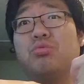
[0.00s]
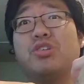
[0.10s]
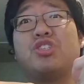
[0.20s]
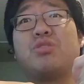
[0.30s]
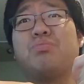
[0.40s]

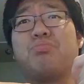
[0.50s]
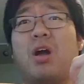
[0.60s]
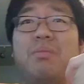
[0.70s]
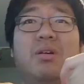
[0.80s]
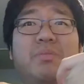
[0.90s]
which
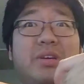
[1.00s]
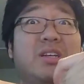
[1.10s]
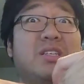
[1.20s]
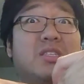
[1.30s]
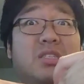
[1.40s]
probably
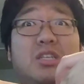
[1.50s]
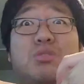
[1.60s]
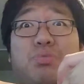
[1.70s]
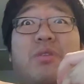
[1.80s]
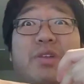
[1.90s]
means
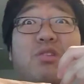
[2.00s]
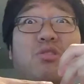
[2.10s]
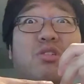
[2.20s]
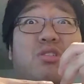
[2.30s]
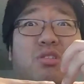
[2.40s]
it's probably
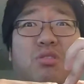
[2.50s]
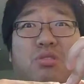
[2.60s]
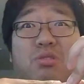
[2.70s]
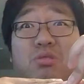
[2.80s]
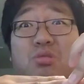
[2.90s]
gonna
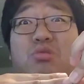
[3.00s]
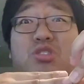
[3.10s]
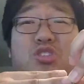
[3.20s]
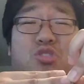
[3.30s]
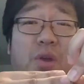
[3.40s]
go
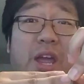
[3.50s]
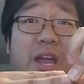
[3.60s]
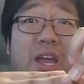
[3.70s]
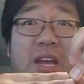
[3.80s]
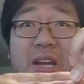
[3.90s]
into
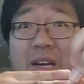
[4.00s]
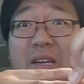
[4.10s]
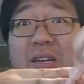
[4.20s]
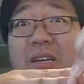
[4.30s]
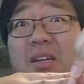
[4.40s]
3
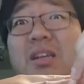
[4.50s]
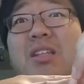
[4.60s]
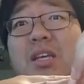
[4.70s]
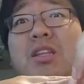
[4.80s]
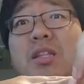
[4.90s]

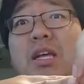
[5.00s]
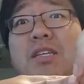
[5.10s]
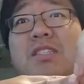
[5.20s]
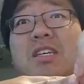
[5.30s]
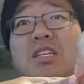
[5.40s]
in the
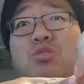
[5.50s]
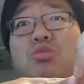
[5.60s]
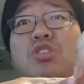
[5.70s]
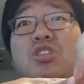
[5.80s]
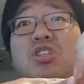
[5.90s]
next list,
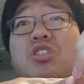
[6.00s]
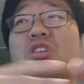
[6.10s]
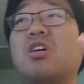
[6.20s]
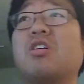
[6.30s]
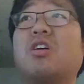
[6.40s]
which is
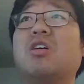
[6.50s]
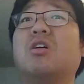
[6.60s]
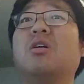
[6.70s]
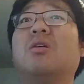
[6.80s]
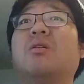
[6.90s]
gonna
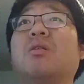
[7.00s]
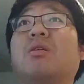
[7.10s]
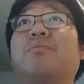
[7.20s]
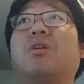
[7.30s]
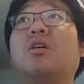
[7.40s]

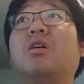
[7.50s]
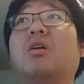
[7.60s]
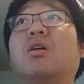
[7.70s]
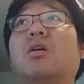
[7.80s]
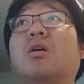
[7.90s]
come
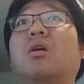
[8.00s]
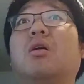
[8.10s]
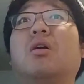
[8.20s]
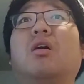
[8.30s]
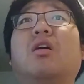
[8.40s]

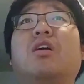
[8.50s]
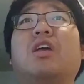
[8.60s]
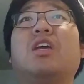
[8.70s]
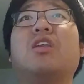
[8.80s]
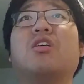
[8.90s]

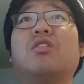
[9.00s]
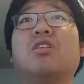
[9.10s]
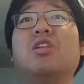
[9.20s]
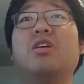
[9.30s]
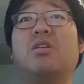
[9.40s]
in
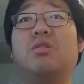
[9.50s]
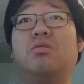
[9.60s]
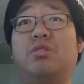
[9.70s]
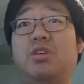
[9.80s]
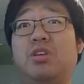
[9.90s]

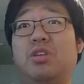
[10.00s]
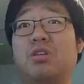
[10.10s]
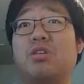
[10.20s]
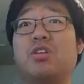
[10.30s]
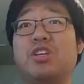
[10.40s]

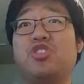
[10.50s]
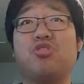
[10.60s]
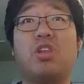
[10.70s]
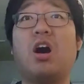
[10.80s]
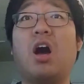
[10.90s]
early
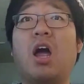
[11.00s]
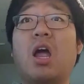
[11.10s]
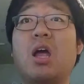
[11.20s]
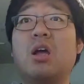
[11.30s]
July.